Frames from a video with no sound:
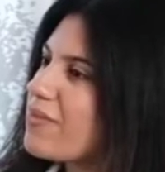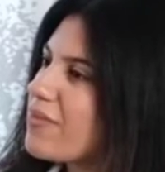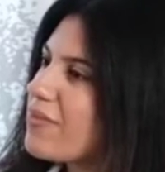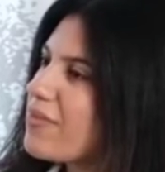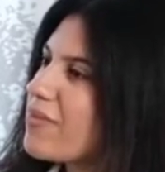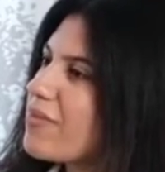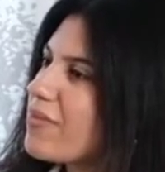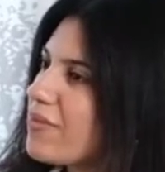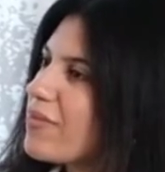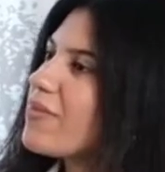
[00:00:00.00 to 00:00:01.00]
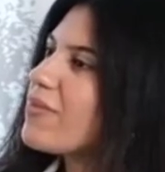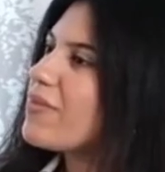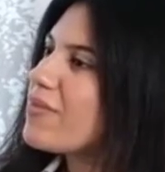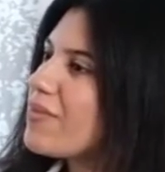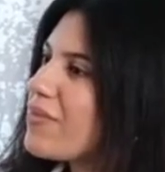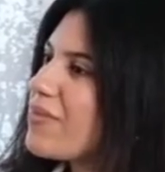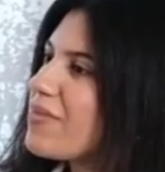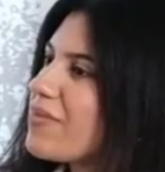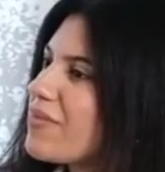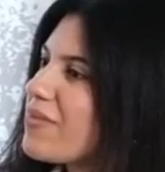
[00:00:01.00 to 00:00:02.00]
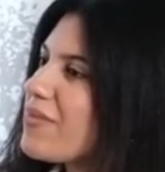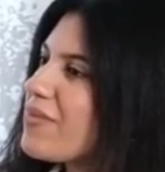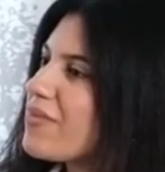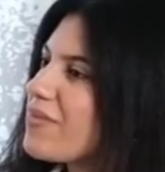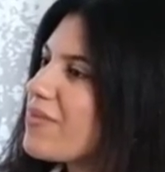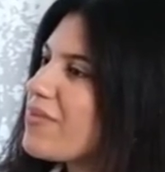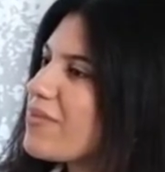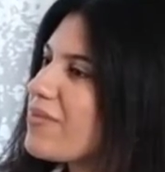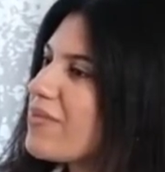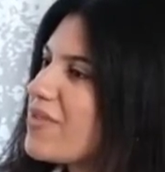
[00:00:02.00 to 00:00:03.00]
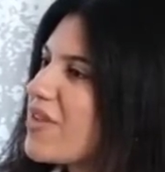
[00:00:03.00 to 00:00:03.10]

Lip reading: [no speech]